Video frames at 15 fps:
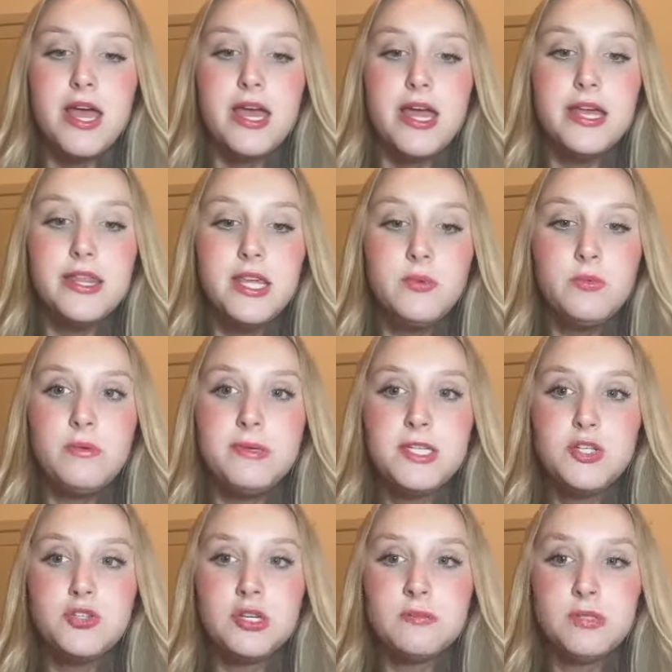In the
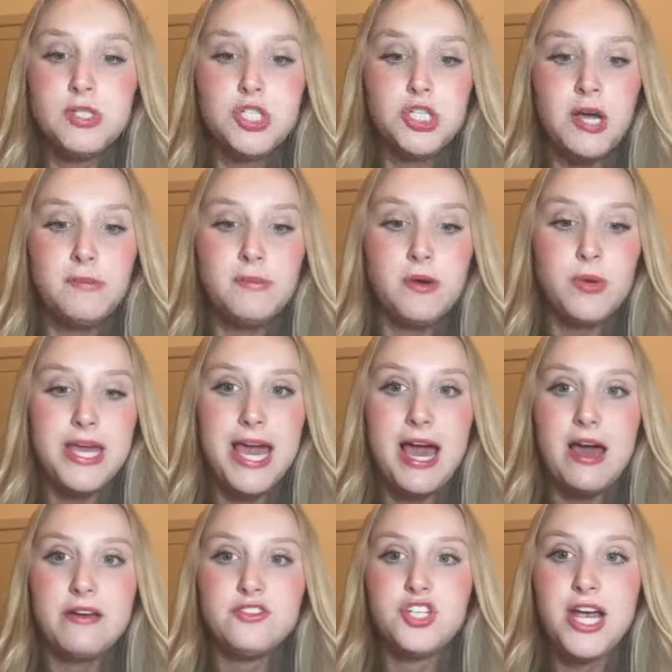women's triple jump, we
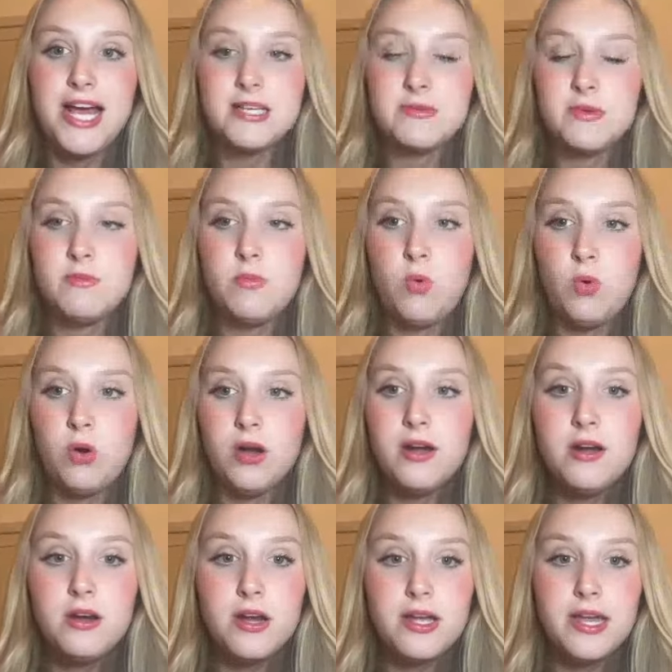have Jasmine
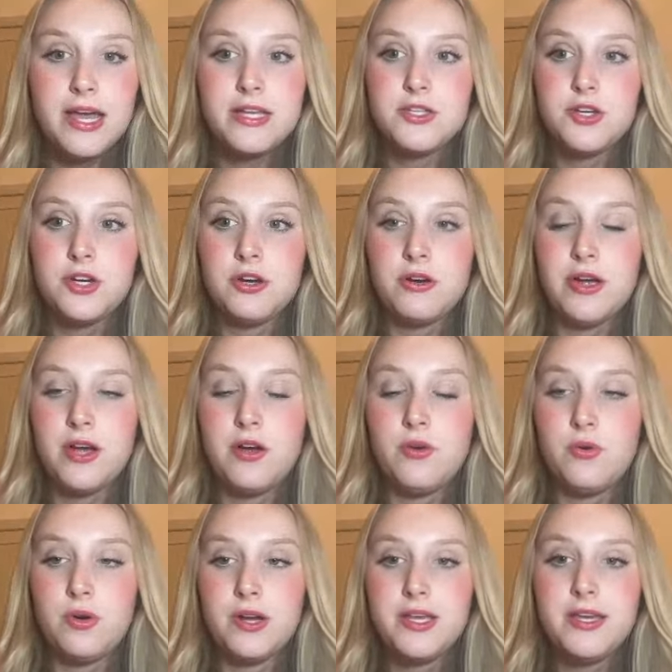Moore, Keturah
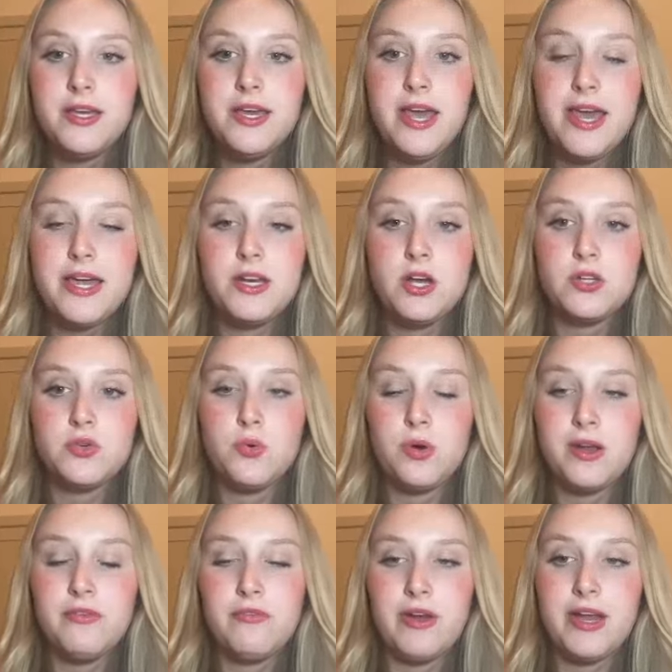Orhi, and
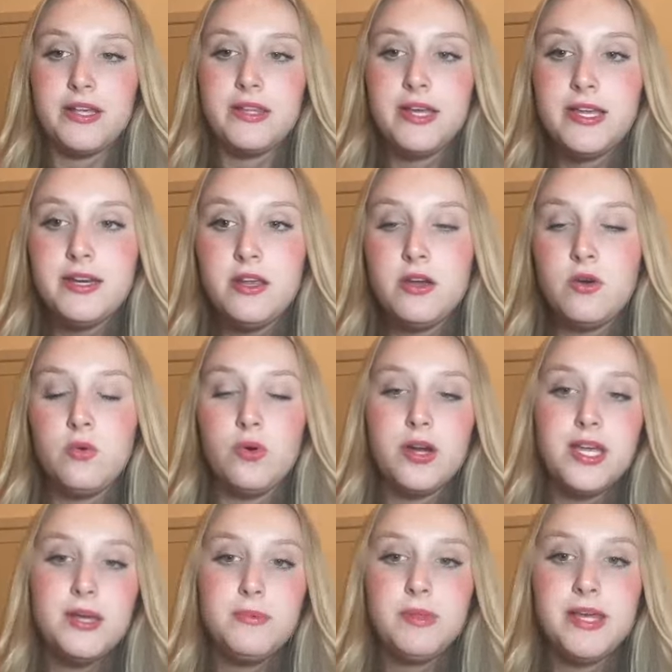Tori Franklin.
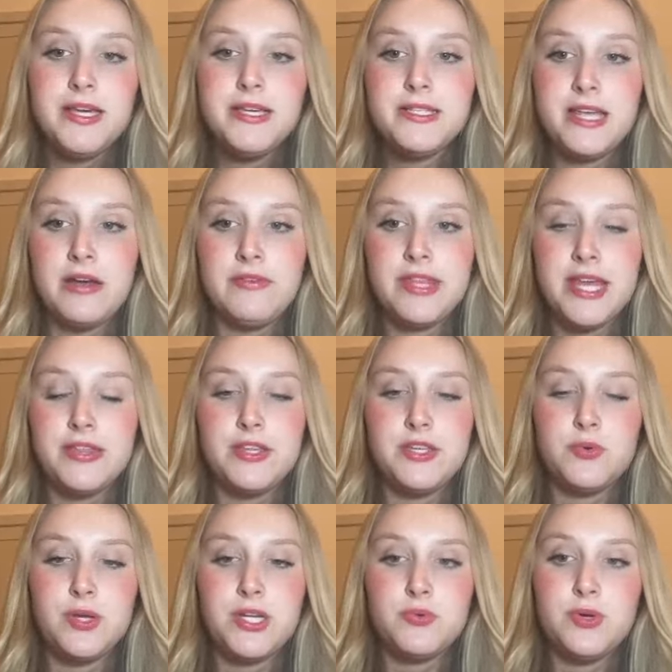Orhi placed 7th at the
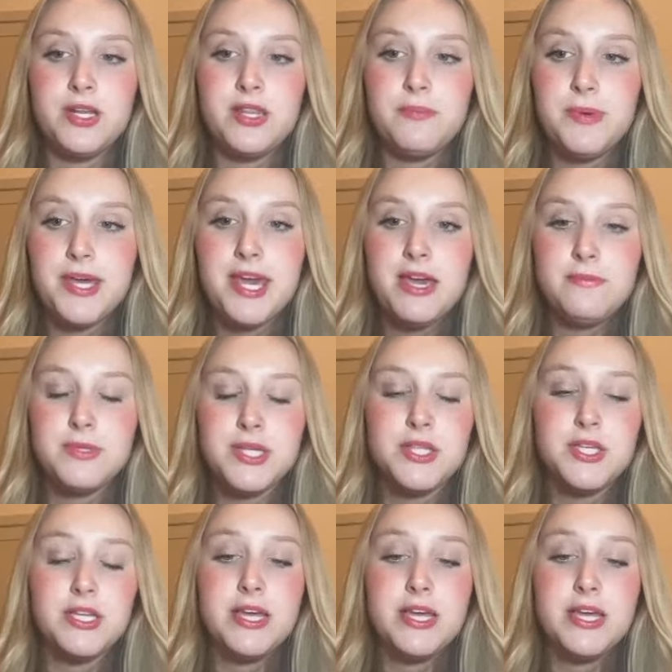2020 Olympic Games and